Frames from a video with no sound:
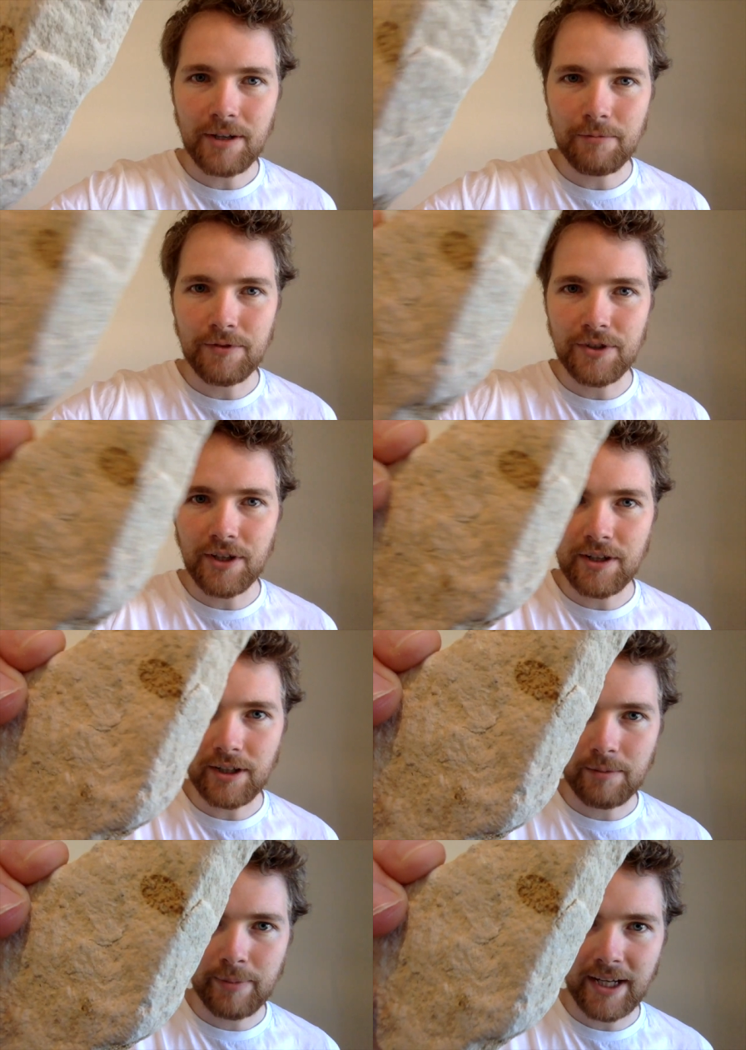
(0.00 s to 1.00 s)
time with
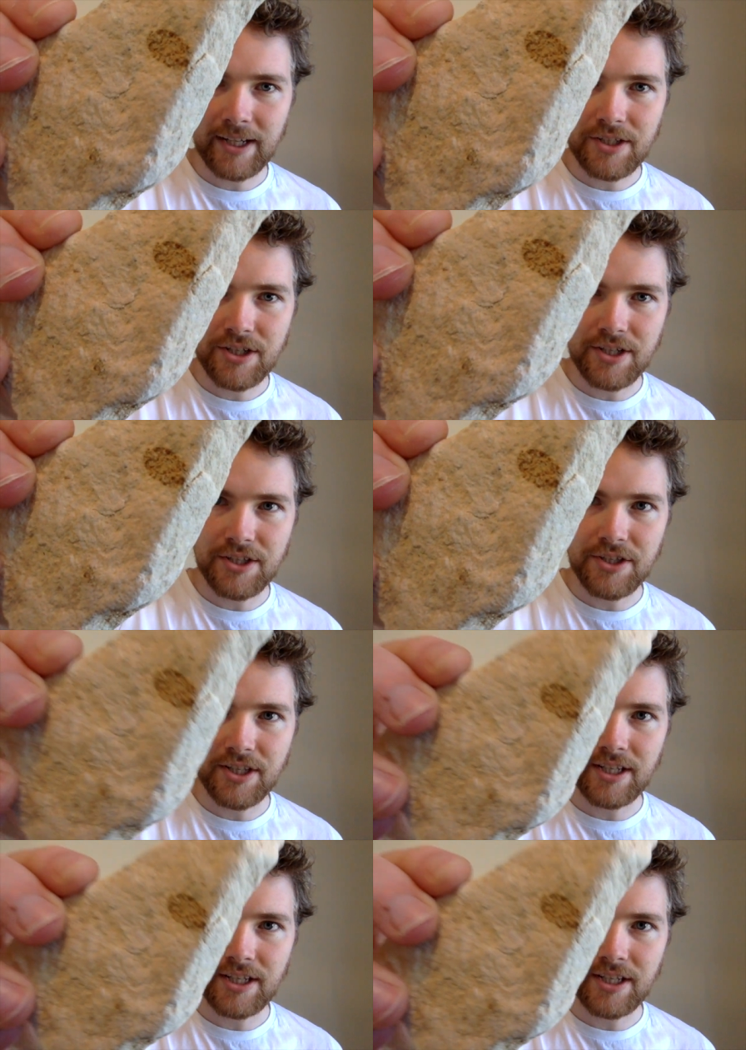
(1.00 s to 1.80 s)
dark patches